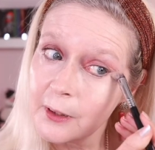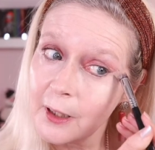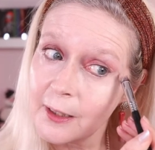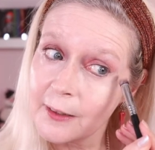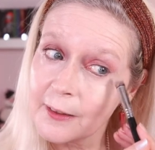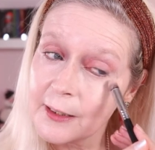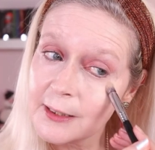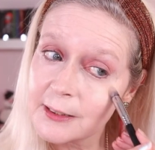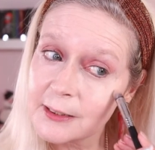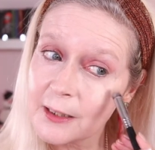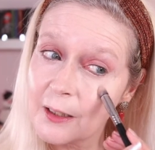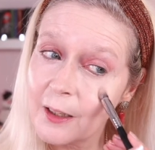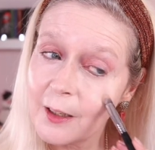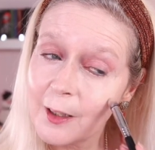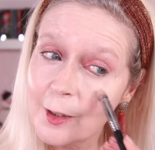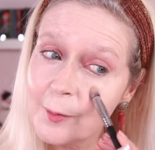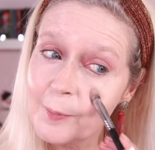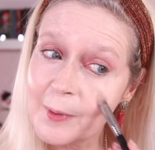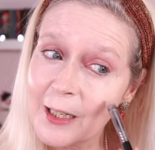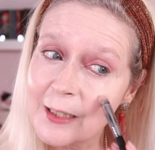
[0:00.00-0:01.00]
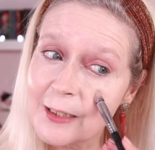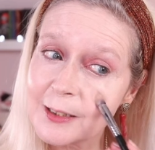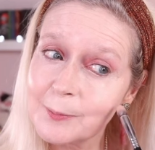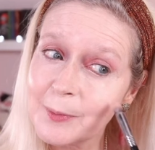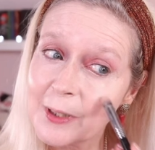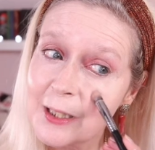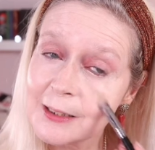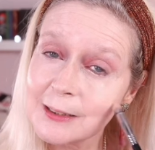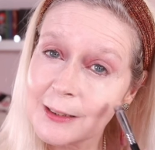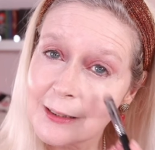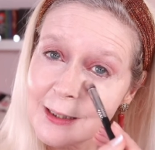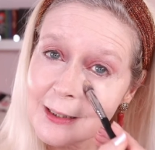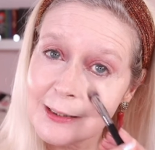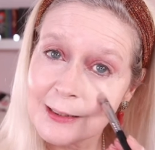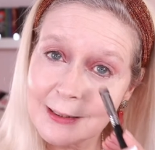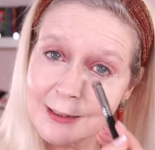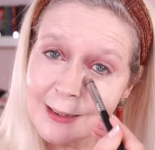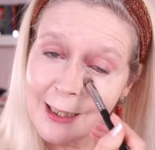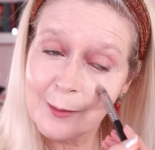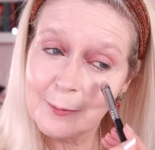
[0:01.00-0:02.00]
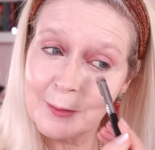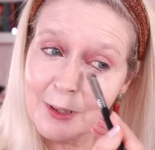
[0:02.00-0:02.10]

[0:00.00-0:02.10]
like these eye bags, because I didn't sleep